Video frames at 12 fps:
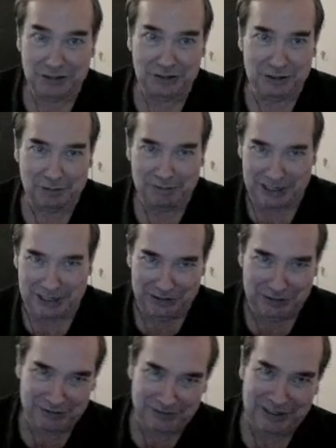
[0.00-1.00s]
of
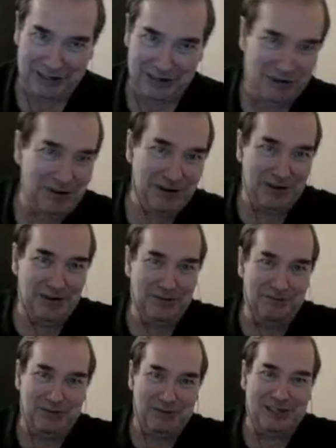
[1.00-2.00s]
Domination DQ
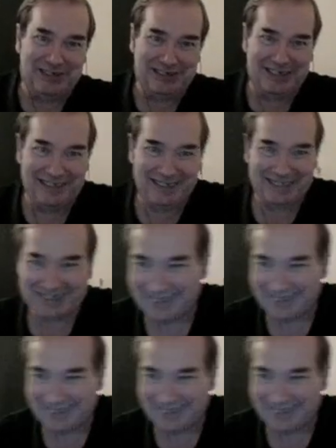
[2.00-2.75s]
finishes.